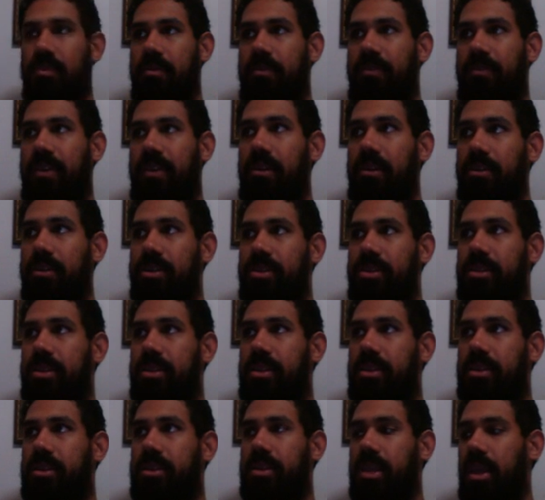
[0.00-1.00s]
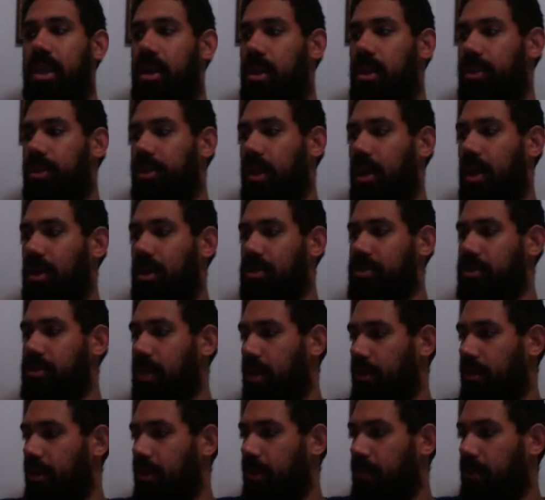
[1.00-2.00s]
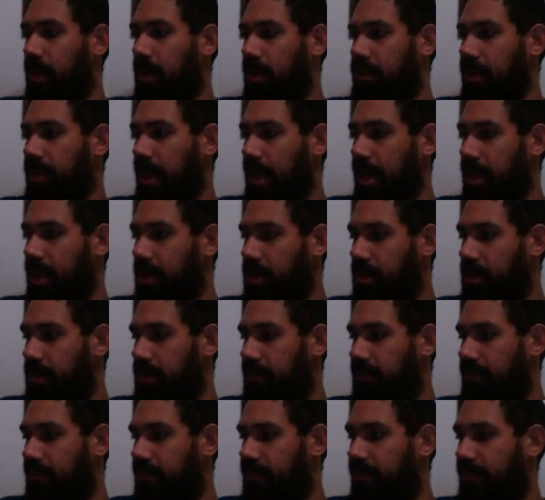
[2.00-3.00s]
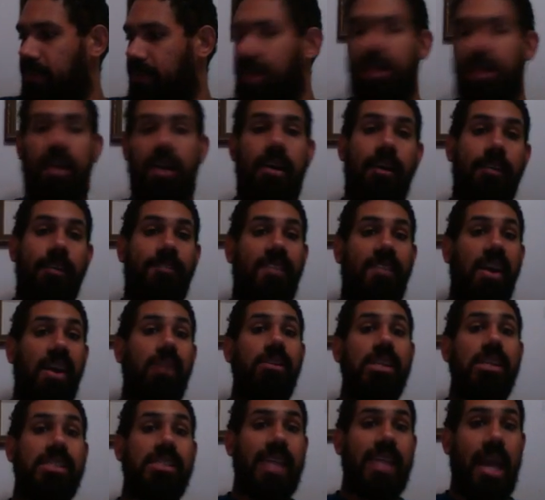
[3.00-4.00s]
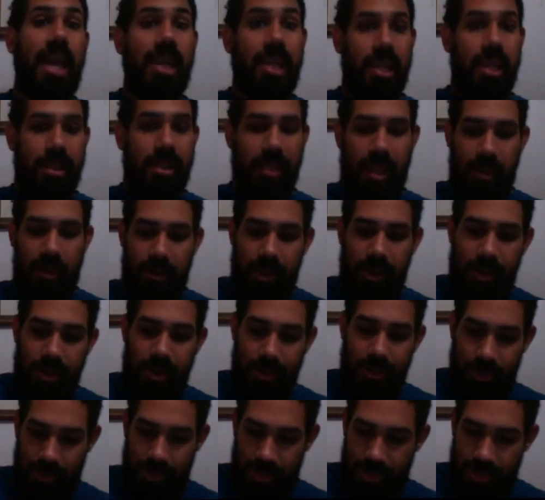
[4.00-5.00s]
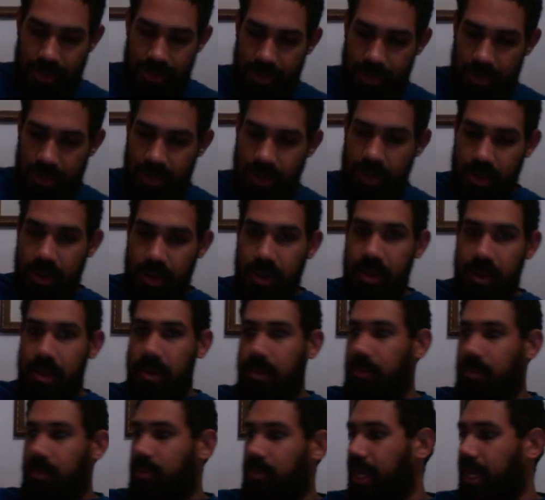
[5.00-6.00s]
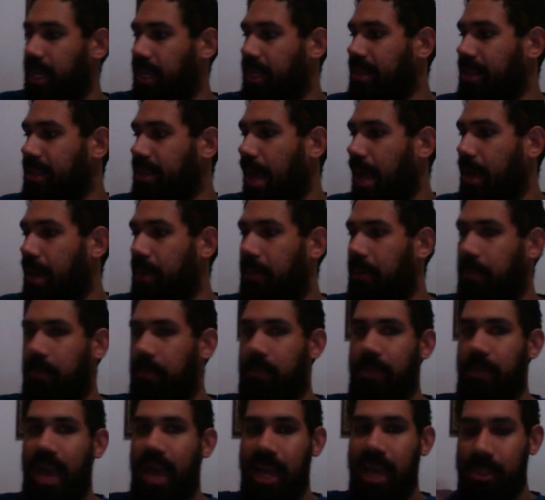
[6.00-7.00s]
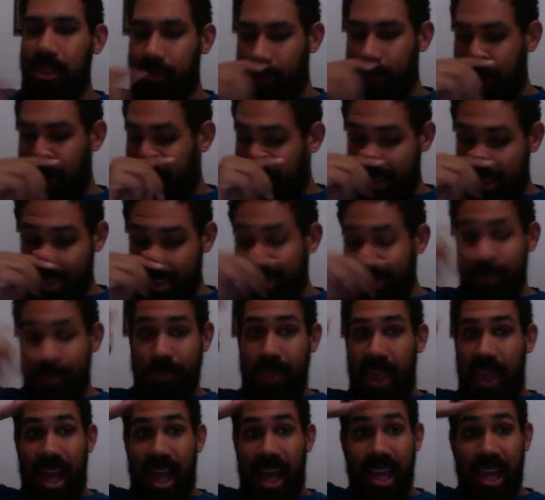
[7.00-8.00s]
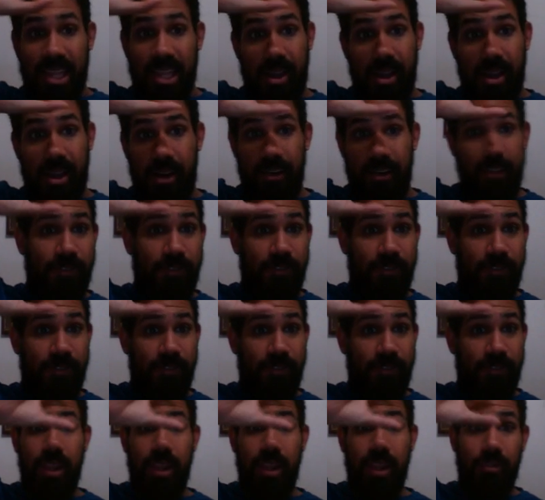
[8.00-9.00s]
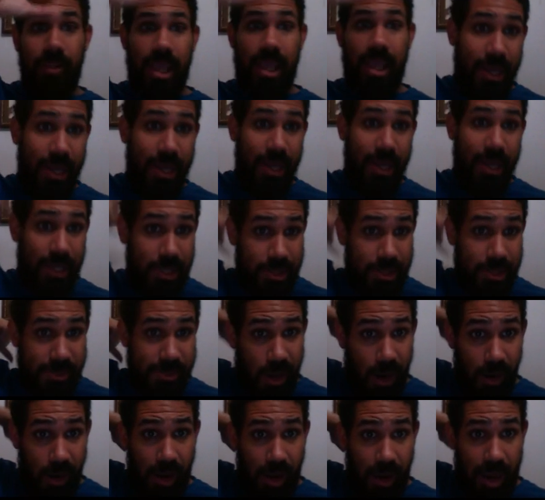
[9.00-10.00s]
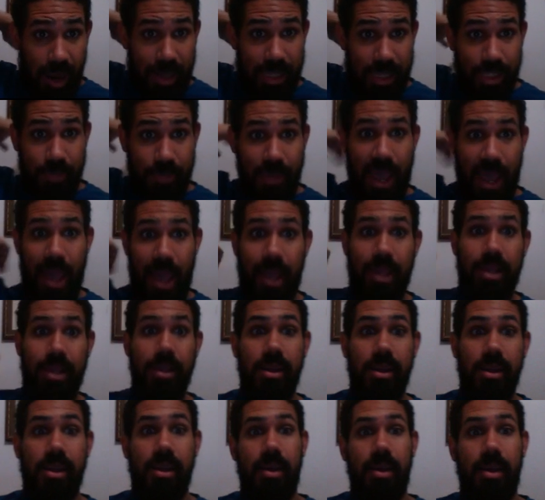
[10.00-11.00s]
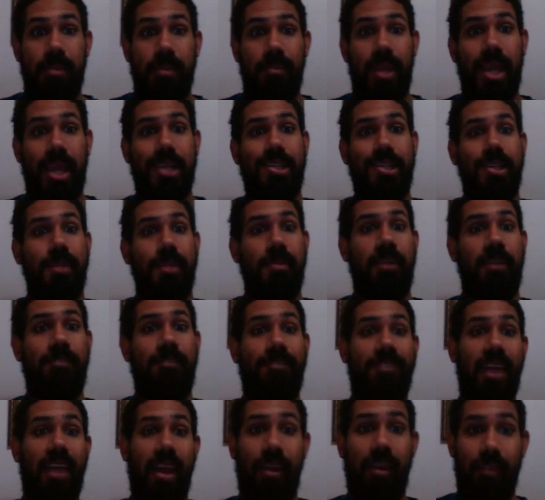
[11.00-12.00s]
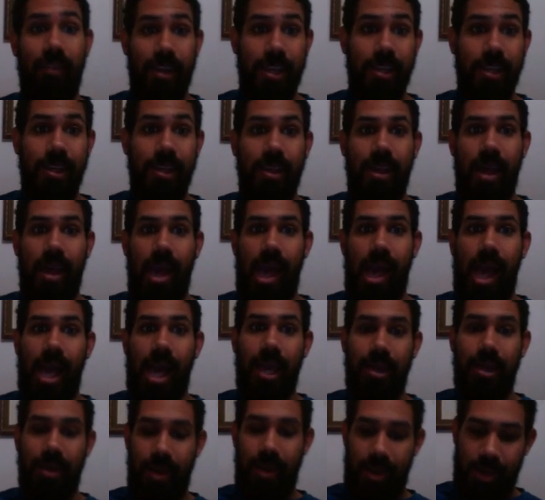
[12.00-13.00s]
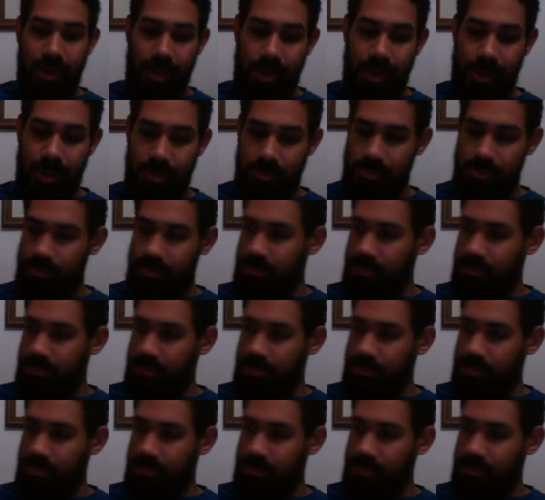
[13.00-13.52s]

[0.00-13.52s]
fairy steel. No, sorry about that. Fairy psychic. There you go. Being that Pandring has a floating ring and a star on his back, makes him a fairy and a